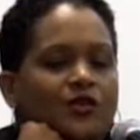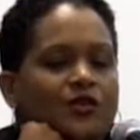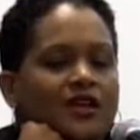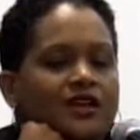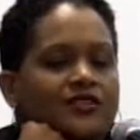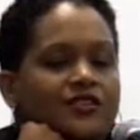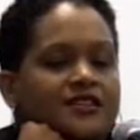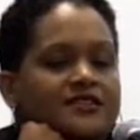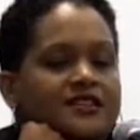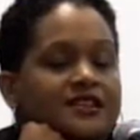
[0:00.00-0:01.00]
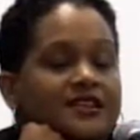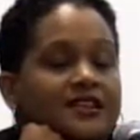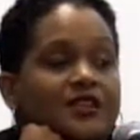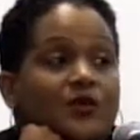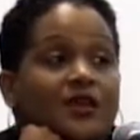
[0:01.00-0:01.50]
look at Turnitin
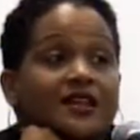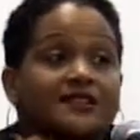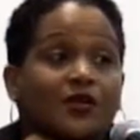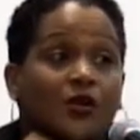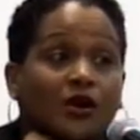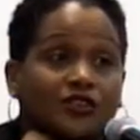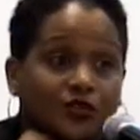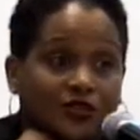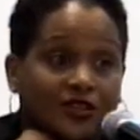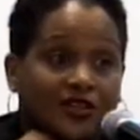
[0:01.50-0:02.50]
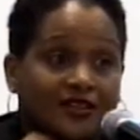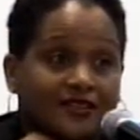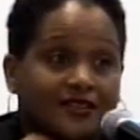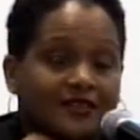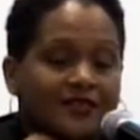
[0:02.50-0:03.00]
in the way that I want you to look at
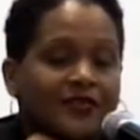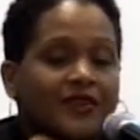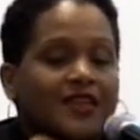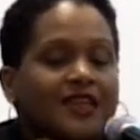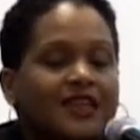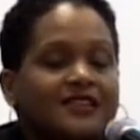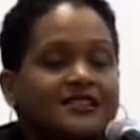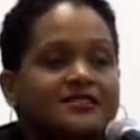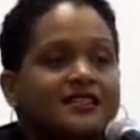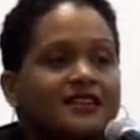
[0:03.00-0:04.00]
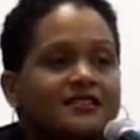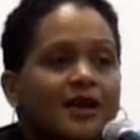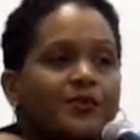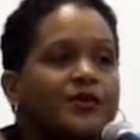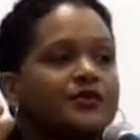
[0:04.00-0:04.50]
it. It is not a
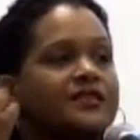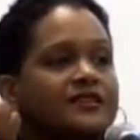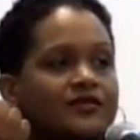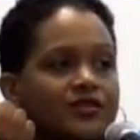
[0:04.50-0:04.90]
punitive